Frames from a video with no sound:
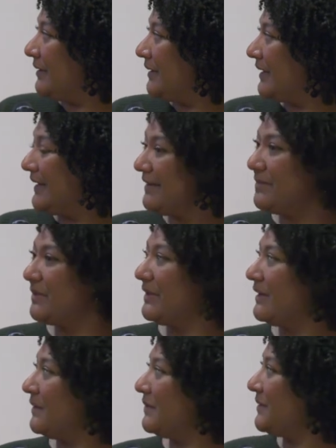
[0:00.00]
Again with
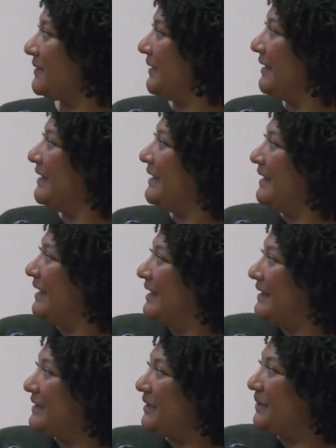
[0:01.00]
those.
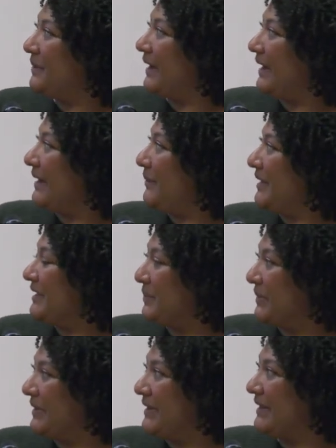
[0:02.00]
So I wanted
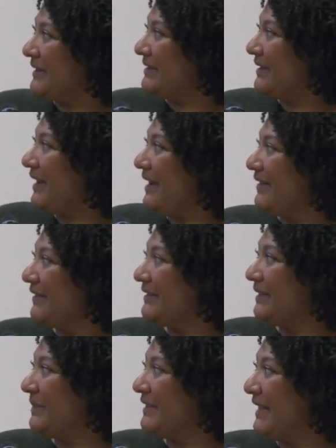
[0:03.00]
to put a slide on the
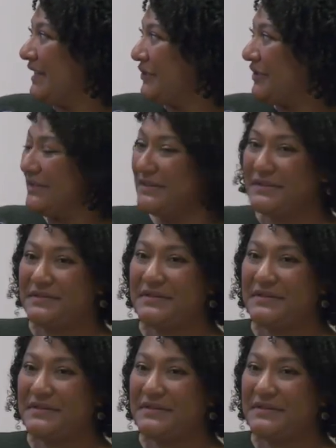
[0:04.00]
limitations.